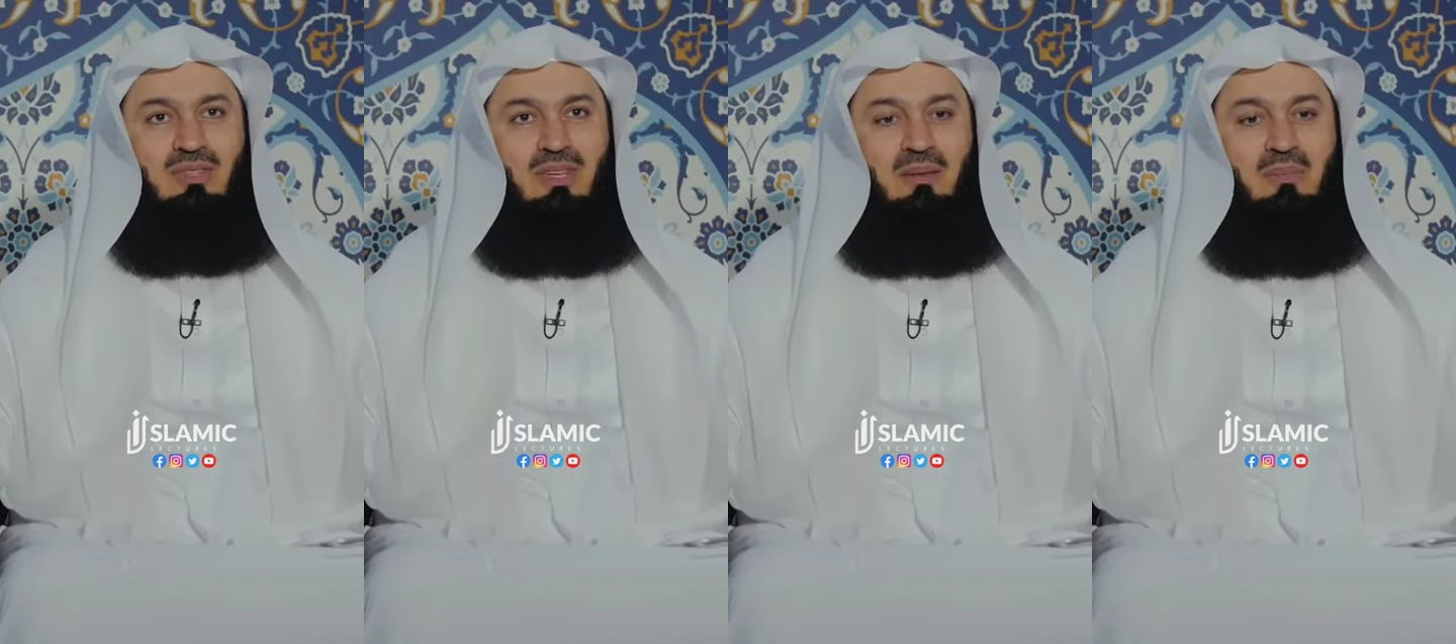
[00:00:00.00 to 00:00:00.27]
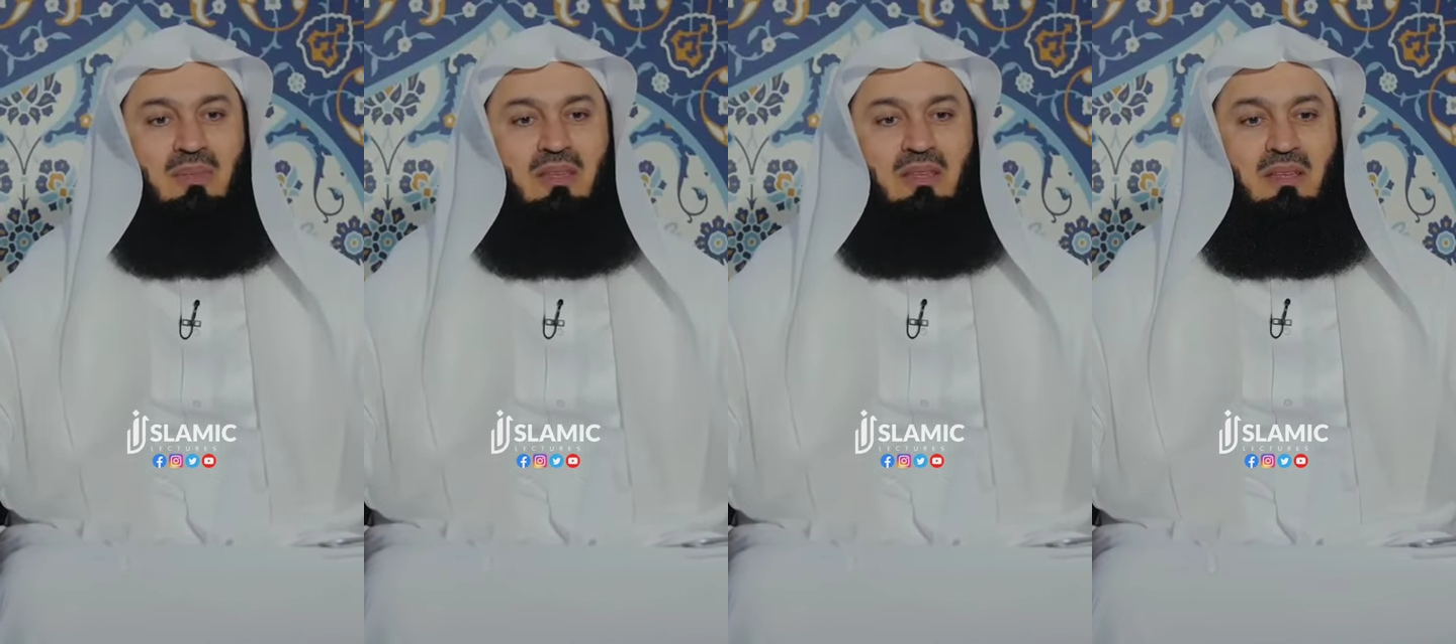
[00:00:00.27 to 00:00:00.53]

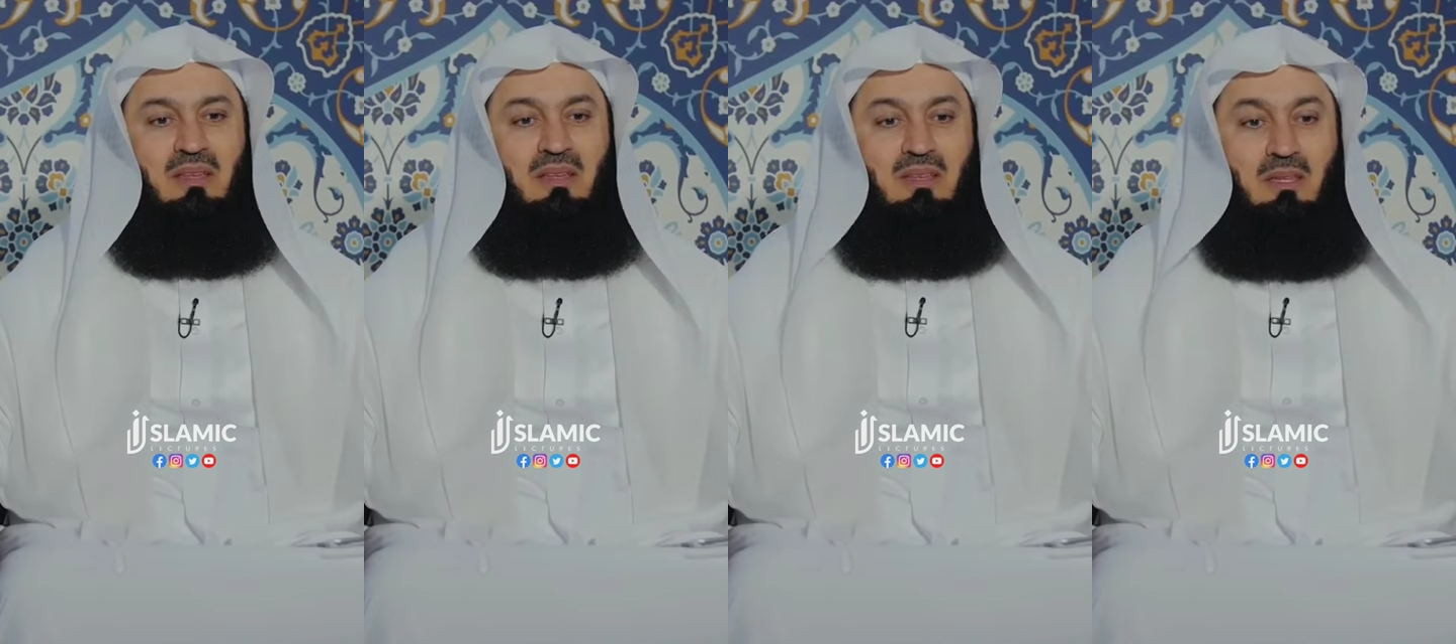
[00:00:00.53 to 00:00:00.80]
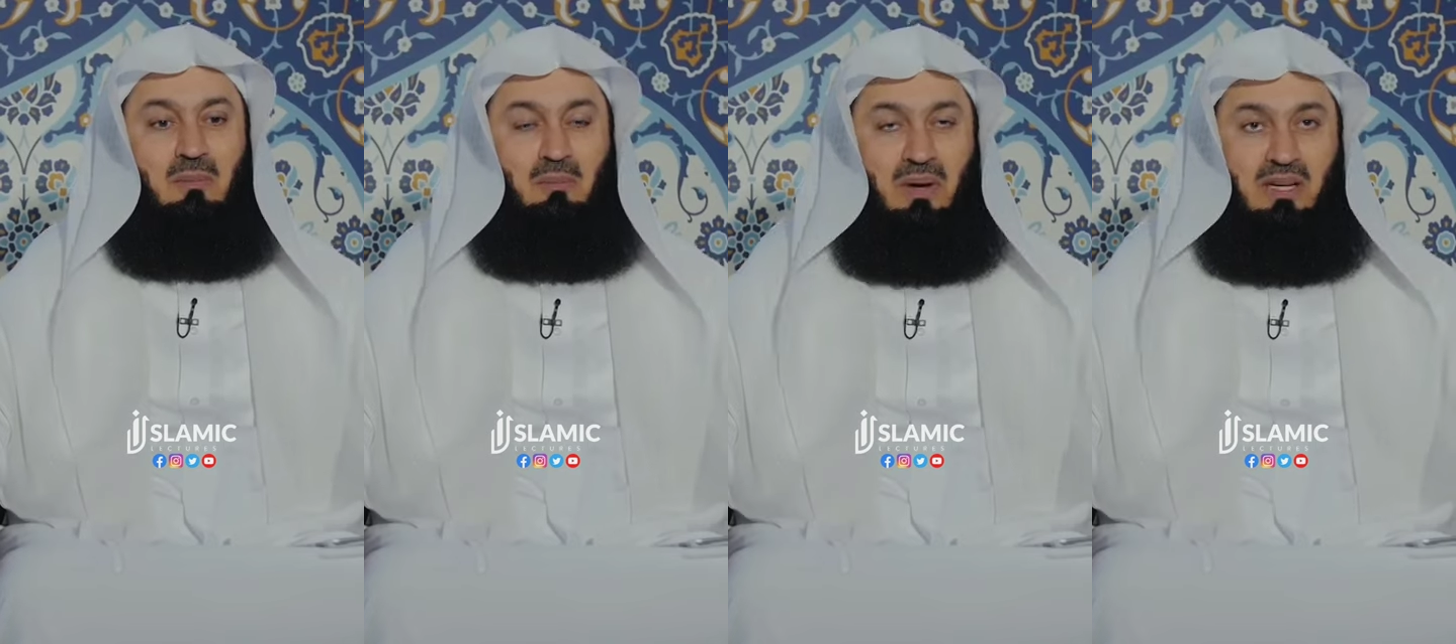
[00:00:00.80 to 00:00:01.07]
say,
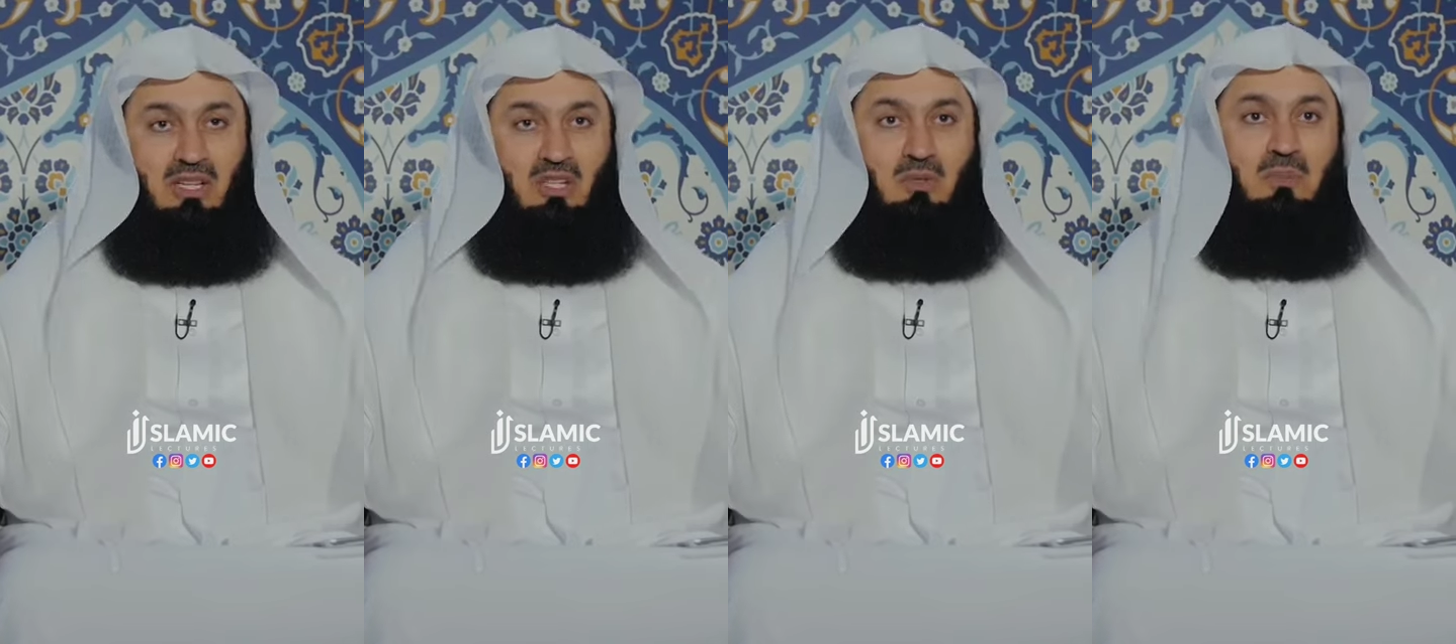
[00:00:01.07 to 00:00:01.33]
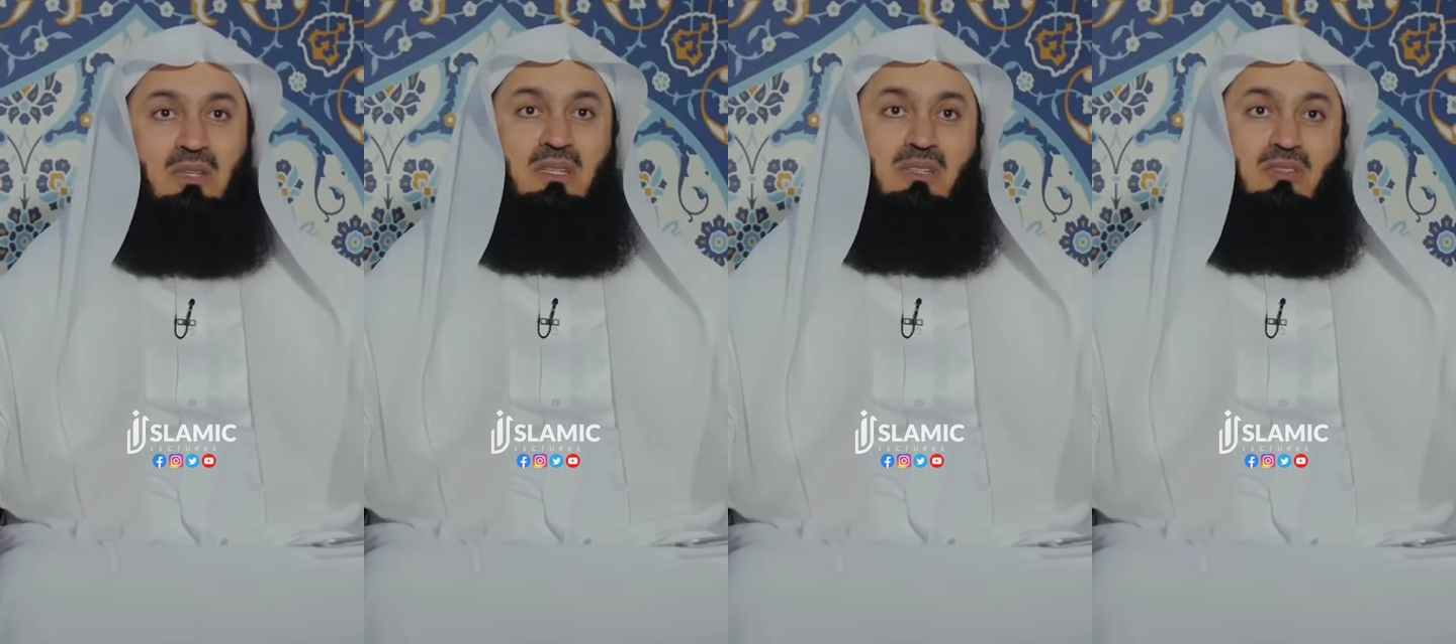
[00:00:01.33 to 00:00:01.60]
the
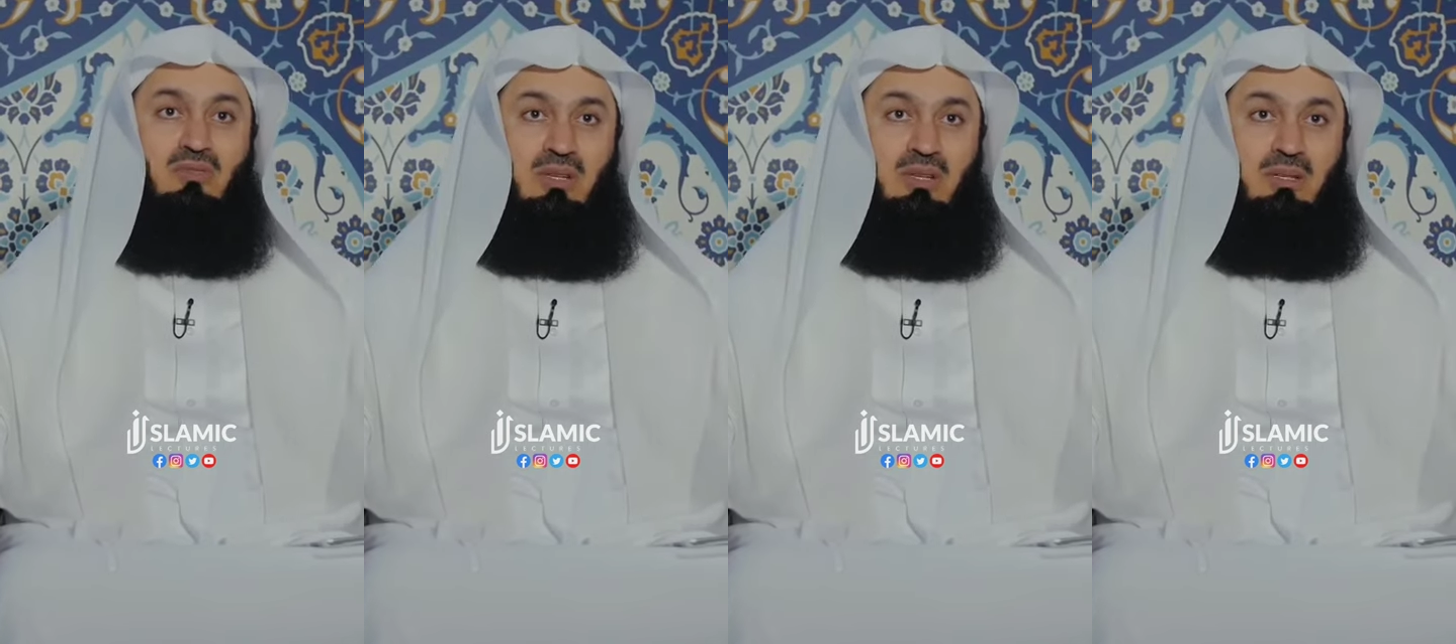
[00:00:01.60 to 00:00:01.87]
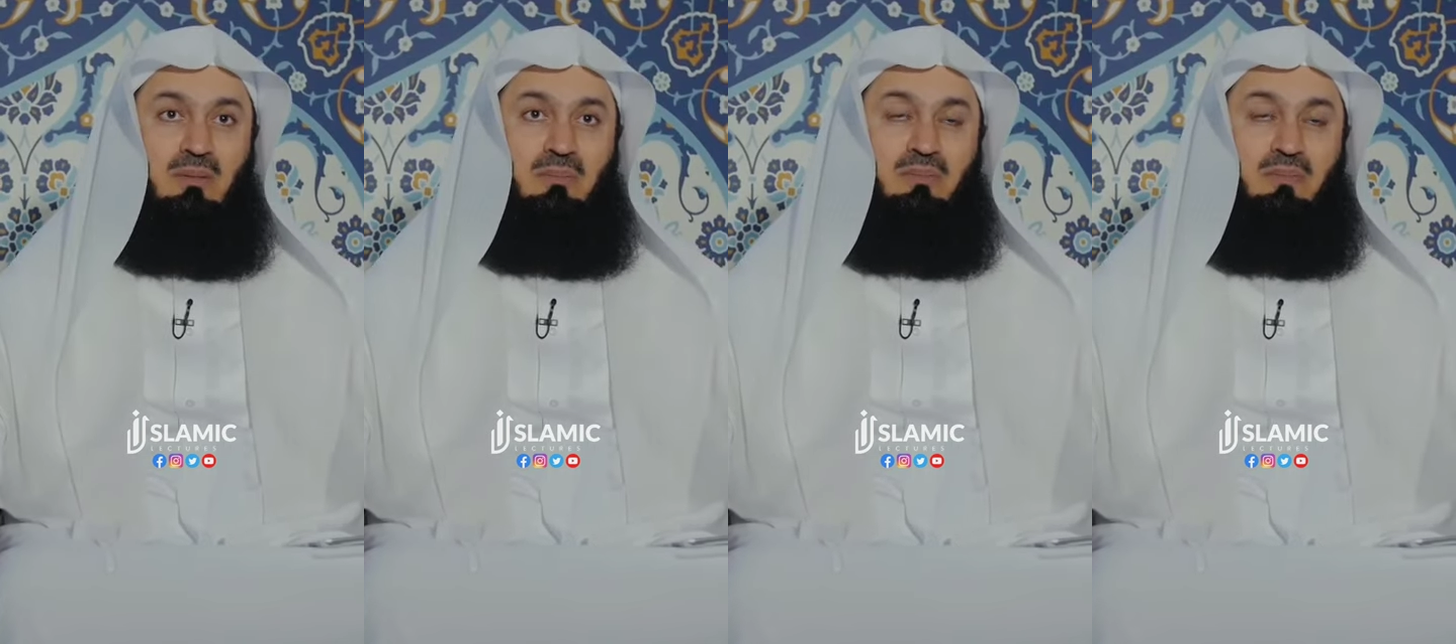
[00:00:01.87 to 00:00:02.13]
punishment is
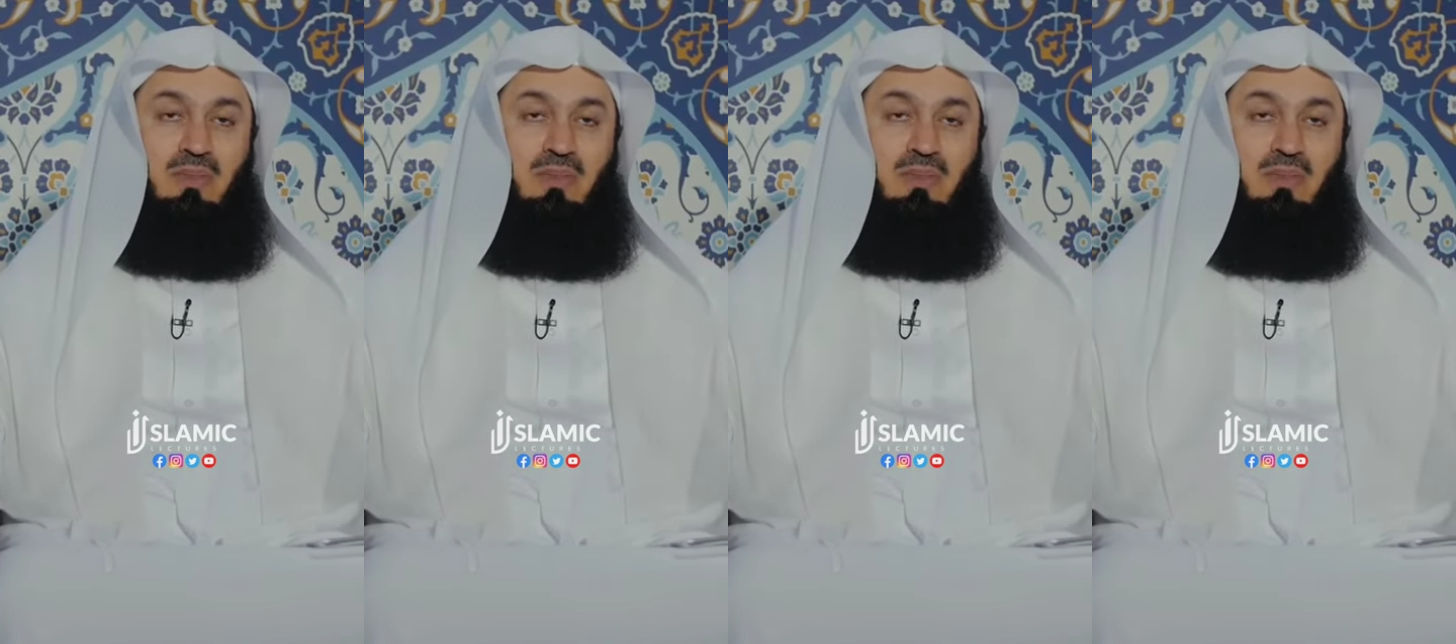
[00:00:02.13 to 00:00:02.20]
real.